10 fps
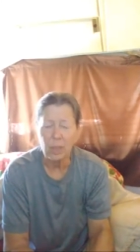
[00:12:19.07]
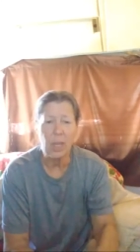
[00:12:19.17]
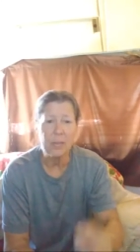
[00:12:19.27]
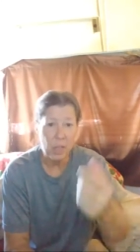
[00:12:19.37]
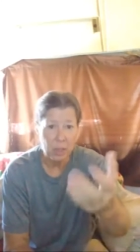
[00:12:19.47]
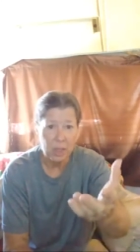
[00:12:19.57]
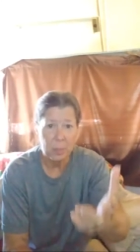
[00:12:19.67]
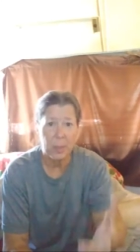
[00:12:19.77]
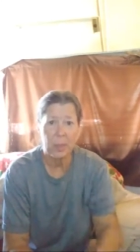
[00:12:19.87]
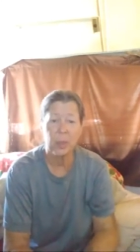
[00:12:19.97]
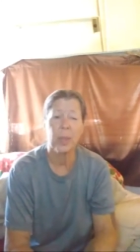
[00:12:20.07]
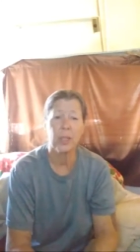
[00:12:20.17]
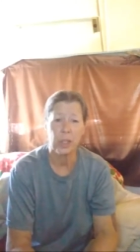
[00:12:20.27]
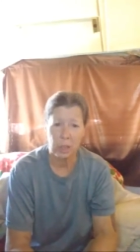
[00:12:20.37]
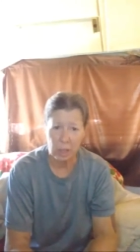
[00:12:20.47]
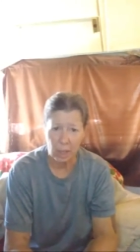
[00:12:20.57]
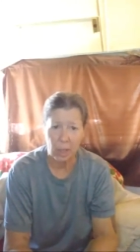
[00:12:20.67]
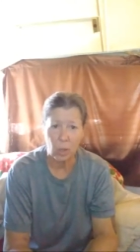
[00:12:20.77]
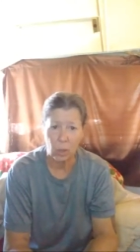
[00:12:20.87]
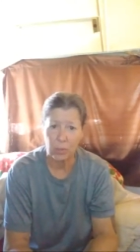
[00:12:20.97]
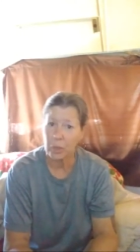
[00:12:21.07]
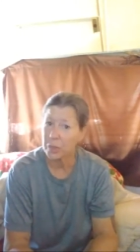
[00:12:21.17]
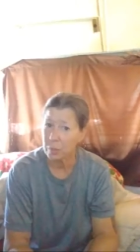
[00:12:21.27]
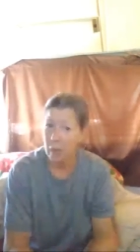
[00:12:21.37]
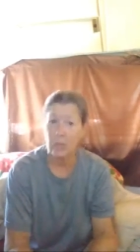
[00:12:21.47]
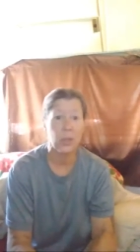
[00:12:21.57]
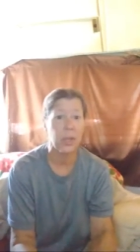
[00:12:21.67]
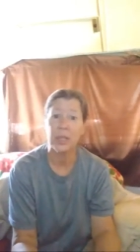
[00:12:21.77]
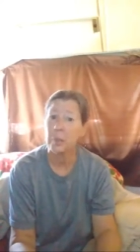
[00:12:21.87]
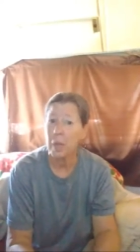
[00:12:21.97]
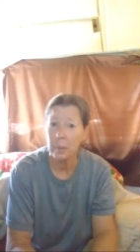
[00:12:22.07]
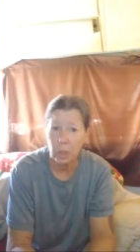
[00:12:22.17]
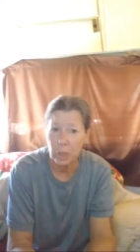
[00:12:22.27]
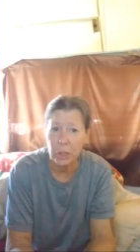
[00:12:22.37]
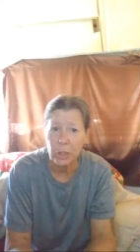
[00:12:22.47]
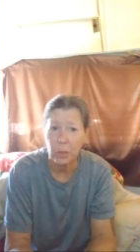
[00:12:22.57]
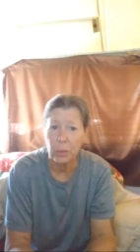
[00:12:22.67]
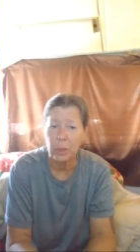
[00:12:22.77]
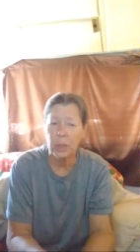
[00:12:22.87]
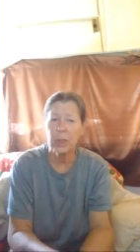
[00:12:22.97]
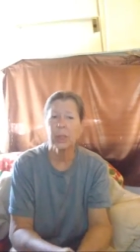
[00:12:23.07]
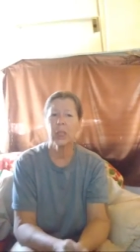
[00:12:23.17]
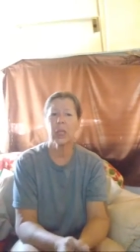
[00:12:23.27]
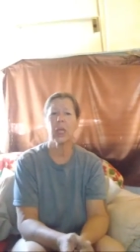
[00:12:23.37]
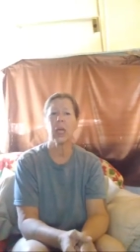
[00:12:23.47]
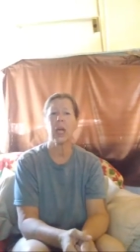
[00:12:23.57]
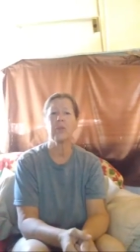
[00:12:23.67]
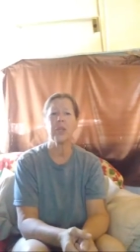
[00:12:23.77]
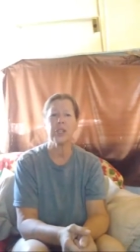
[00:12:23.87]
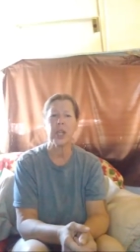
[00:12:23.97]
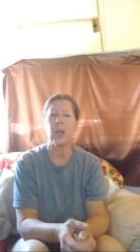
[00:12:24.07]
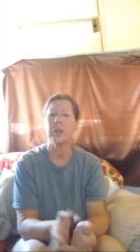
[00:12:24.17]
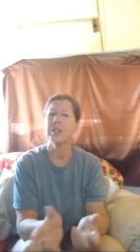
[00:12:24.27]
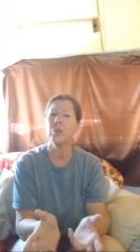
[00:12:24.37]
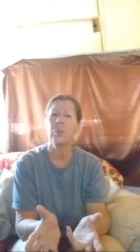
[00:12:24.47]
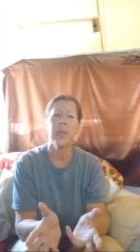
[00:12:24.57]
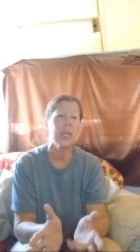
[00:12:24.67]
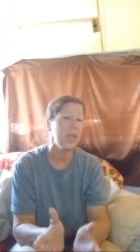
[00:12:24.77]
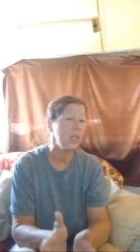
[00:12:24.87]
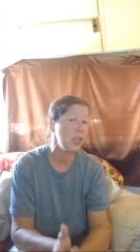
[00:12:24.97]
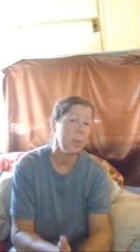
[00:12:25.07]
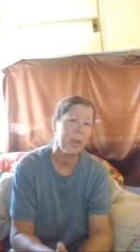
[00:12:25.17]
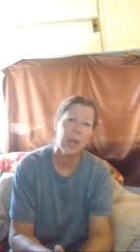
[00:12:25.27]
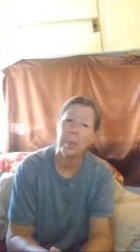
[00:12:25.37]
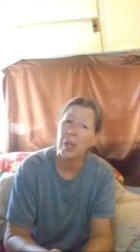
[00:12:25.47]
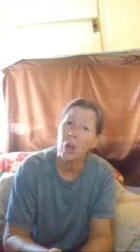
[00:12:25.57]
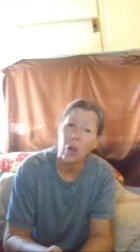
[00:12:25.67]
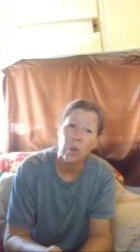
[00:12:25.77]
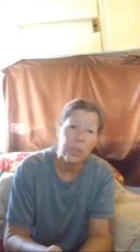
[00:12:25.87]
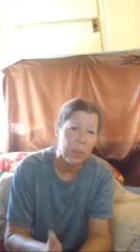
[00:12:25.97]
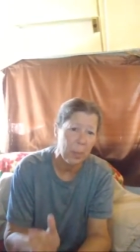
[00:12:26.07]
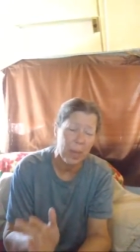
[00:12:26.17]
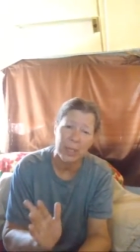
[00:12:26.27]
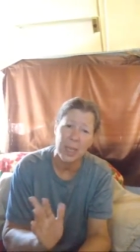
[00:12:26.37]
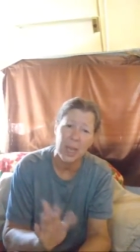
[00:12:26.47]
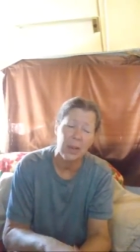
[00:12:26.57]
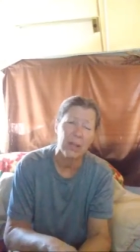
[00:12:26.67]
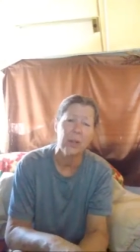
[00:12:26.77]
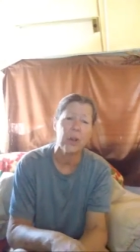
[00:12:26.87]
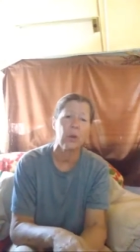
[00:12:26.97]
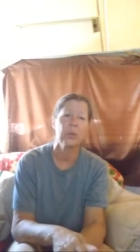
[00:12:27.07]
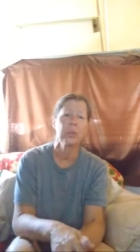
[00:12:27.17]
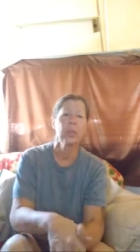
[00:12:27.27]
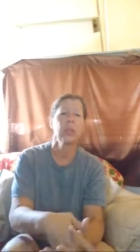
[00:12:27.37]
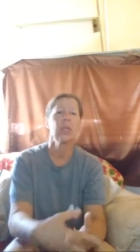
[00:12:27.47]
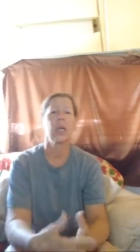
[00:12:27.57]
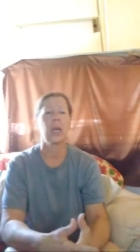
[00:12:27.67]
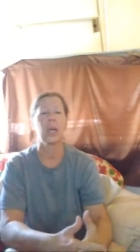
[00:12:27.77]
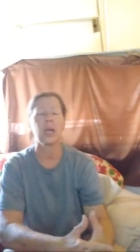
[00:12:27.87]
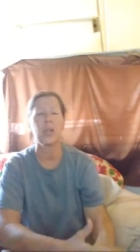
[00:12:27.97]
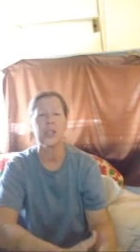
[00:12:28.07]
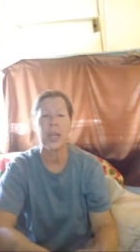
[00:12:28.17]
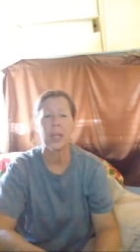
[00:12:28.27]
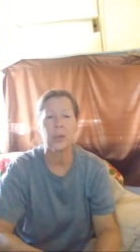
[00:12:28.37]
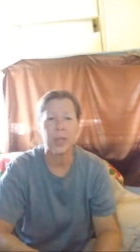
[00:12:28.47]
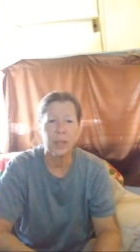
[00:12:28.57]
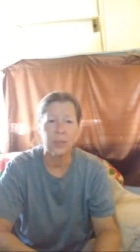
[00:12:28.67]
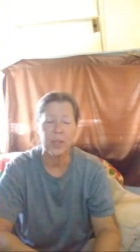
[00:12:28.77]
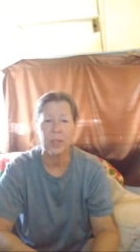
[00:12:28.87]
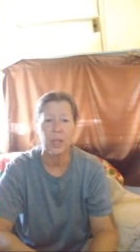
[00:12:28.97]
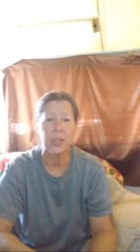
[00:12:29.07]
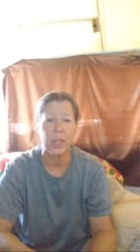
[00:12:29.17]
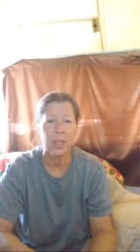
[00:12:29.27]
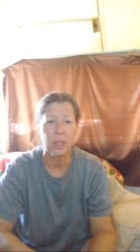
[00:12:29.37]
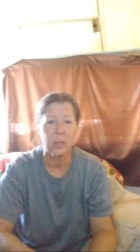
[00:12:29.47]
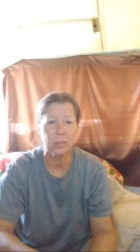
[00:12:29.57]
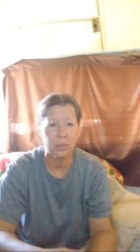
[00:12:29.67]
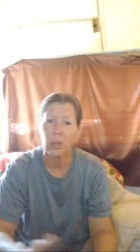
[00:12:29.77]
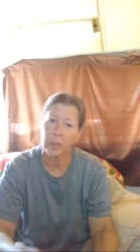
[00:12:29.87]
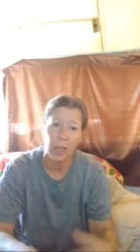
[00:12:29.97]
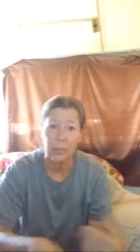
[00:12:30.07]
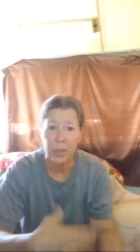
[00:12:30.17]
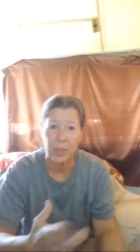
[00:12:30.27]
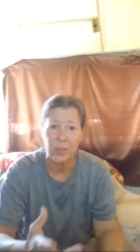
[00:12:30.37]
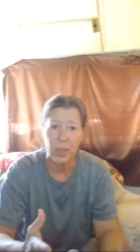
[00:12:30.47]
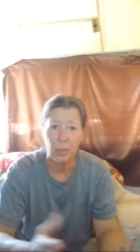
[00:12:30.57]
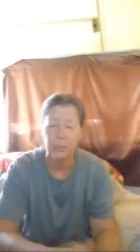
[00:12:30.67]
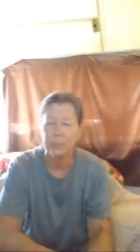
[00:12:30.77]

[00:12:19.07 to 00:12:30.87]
Livestock inspector mentioned getting hold of her as well. So that's what I'm going to do. I've reached out. It's the weekend. She may not be home. She may be out of town. I don't know. I'll tag her again for this. I'll tag her again for this video.